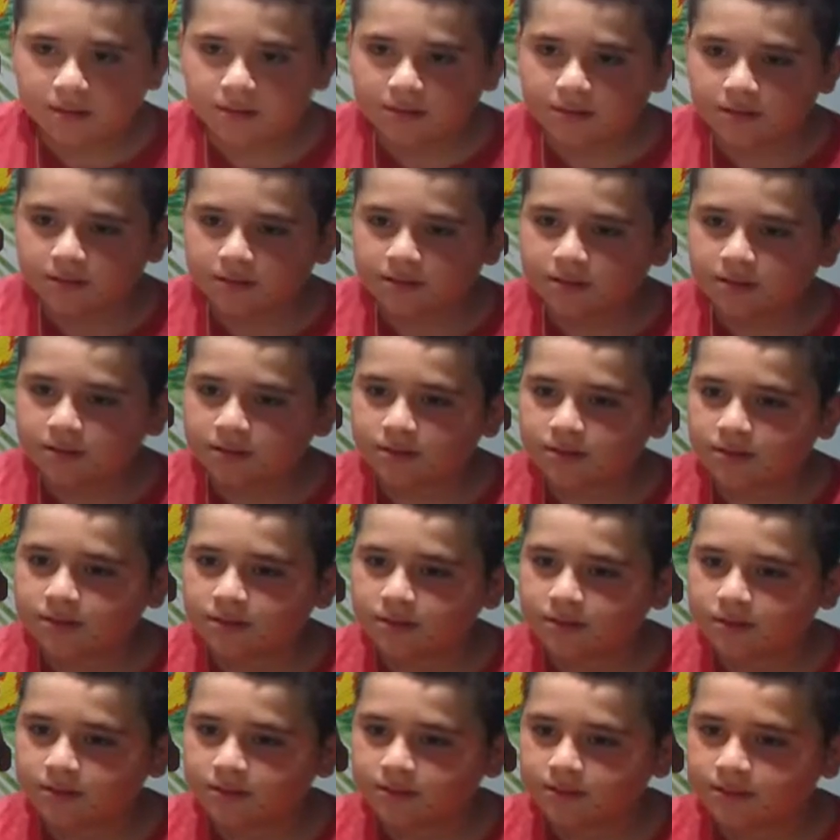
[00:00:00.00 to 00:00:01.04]

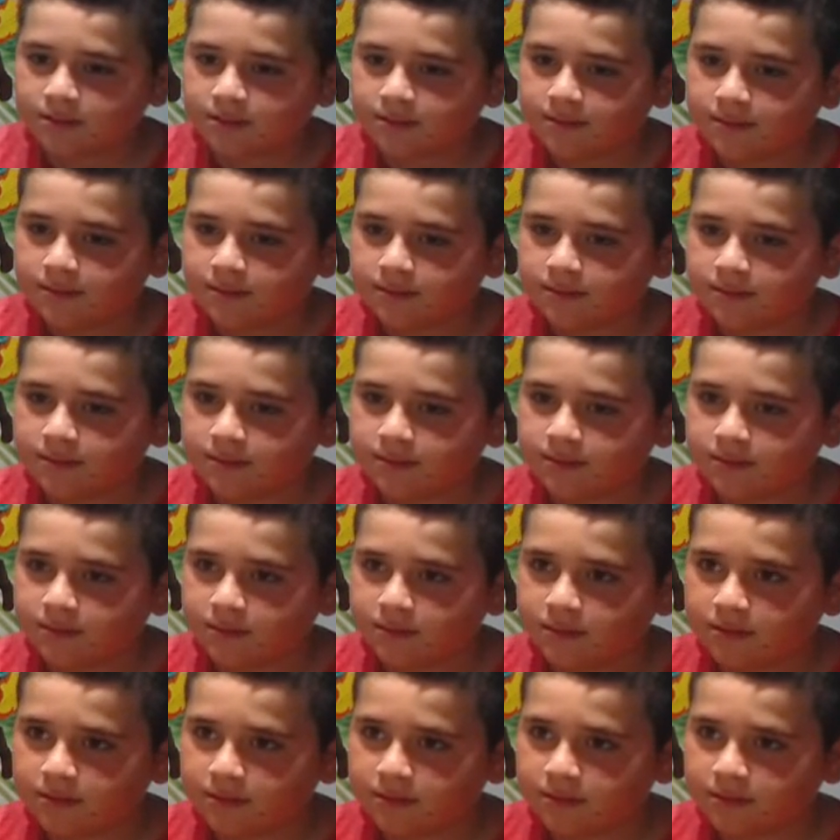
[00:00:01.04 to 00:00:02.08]

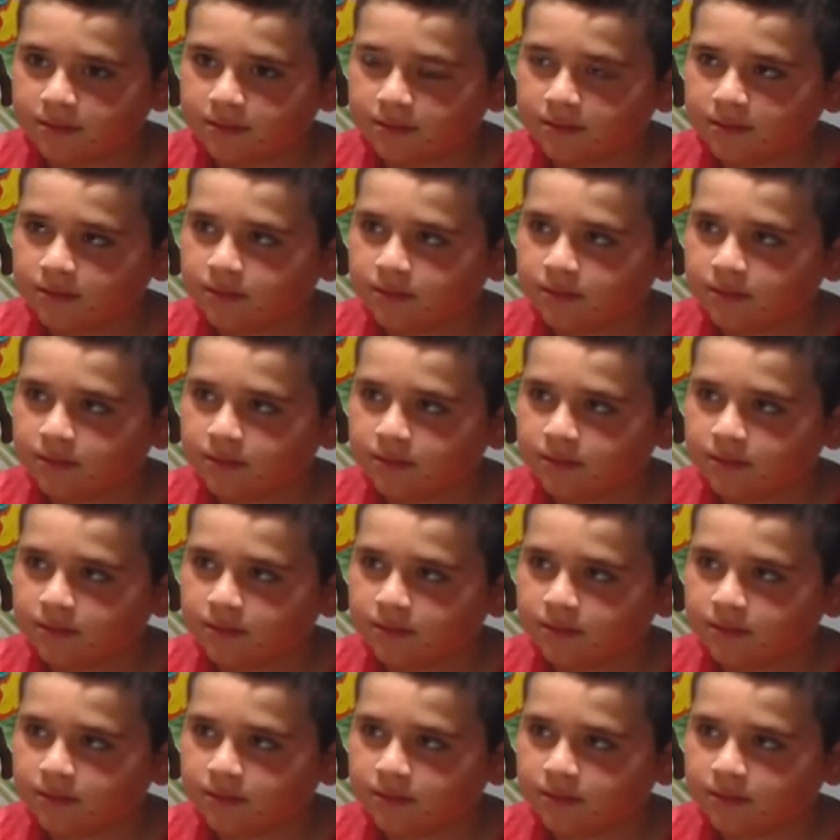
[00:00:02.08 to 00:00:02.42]
(silent)